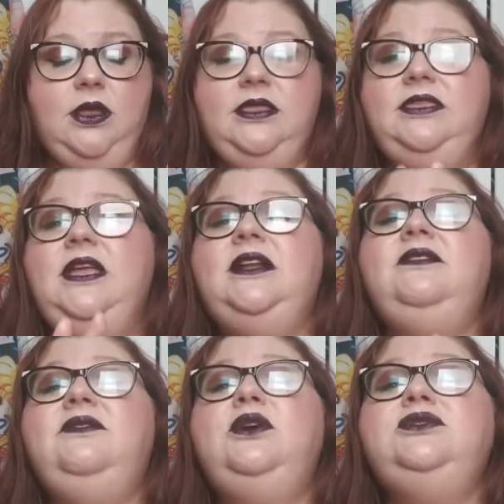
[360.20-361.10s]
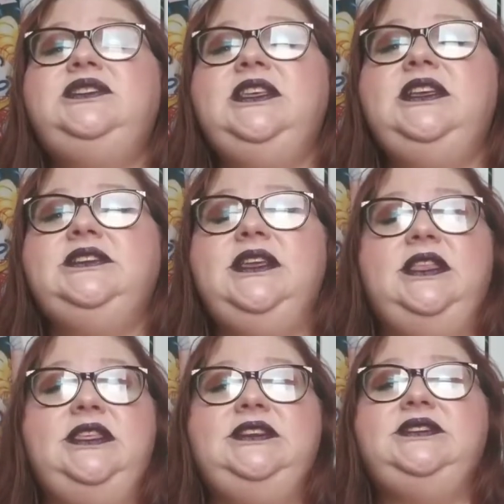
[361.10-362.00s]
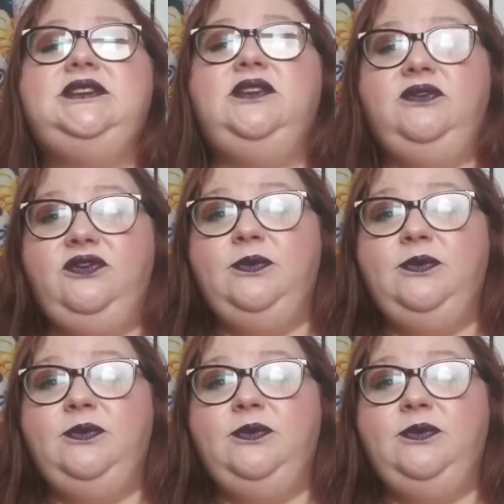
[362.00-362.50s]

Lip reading: of those things, at least for